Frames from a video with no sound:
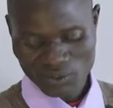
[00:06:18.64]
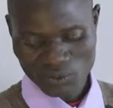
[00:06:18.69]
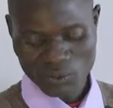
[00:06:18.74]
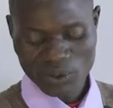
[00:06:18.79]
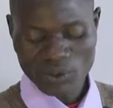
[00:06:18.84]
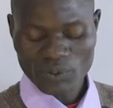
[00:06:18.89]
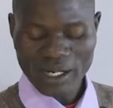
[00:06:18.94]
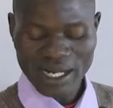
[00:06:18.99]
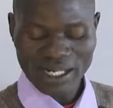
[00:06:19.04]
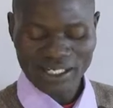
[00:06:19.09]

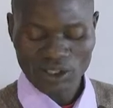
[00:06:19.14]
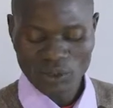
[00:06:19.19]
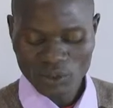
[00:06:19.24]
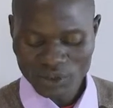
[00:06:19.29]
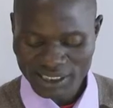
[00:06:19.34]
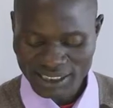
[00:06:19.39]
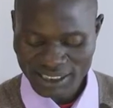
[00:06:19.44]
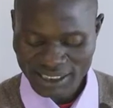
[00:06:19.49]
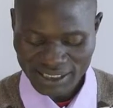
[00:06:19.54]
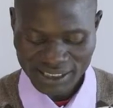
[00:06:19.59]
we were
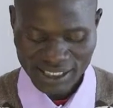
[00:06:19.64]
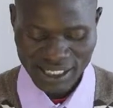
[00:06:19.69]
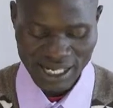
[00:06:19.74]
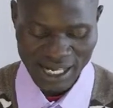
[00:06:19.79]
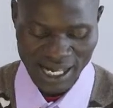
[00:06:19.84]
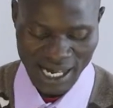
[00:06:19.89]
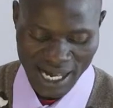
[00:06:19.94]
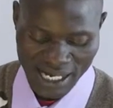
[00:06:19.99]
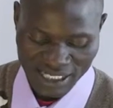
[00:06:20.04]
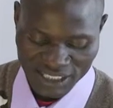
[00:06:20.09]

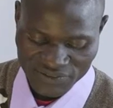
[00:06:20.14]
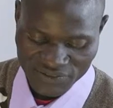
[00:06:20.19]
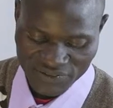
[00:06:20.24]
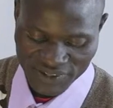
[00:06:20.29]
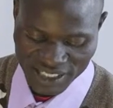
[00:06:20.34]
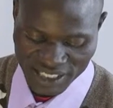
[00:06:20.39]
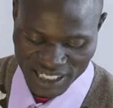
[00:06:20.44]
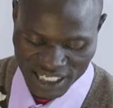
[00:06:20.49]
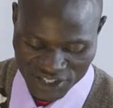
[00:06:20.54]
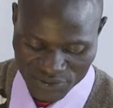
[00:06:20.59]
looking at
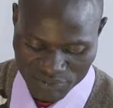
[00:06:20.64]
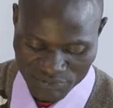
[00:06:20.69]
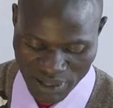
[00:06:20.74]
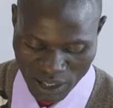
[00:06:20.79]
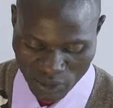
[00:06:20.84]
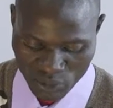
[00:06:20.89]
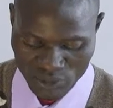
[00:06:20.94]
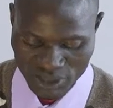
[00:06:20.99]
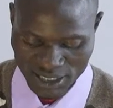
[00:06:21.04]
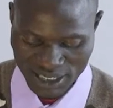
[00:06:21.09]
various
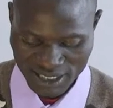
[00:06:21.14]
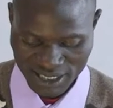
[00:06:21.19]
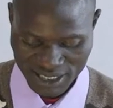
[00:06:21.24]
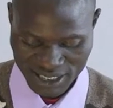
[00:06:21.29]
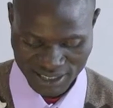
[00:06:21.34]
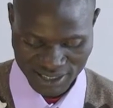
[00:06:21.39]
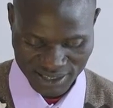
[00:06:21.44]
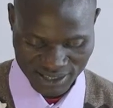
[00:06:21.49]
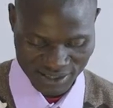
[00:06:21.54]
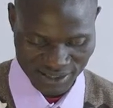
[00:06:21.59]

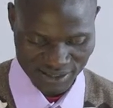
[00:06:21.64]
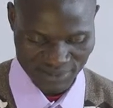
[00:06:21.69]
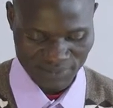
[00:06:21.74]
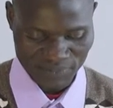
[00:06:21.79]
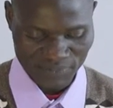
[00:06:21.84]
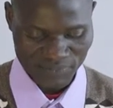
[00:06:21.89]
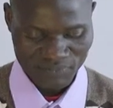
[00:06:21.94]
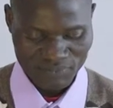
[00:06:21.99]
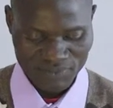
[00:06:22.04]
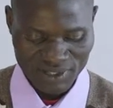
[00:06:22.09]
boundaries
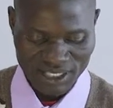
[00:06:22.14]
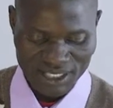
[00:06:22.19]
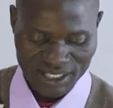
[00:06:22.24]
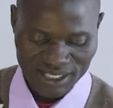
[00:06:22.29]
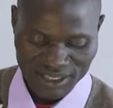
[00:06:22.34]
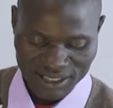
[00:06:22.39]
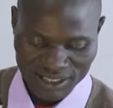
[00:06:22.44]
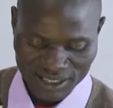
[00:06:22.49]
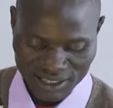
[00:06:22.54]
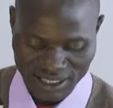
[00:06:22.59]

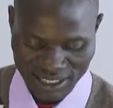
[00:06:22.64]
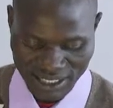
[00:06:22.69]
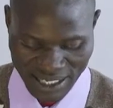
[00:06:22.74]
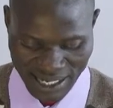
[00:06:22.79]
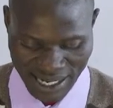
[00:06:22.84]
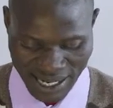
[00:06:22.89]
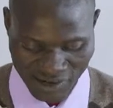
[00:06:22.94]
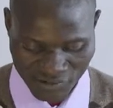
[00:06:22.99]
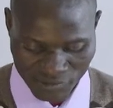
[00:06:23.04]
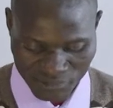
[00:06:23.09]
that
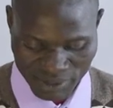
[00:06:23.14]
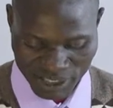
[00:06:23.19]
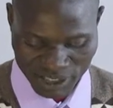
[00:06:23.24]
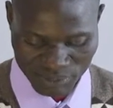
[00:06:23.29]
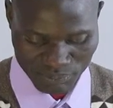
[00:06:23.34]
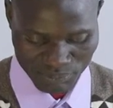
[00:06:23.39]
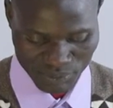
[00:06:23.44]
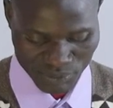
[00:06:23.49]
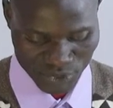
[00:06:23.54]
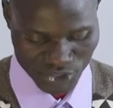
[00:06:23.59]
have
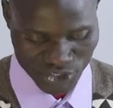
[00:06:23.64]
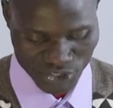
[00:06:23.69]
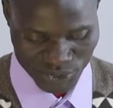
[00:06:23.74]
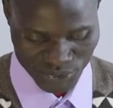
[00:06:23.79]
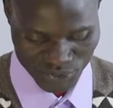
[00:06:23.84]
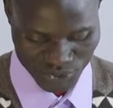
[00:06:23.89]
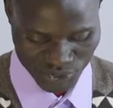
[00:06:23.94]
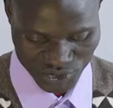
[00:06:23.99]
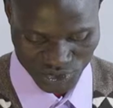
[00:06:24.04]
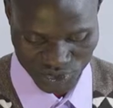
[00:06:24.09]
been
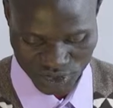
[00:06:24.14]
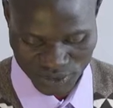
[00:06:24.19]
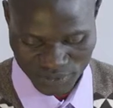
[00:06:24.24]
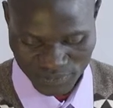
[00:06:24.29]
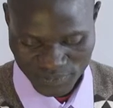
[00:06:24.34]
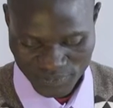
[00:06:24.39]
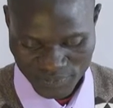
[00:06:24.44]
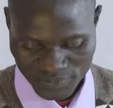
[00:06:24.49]
produced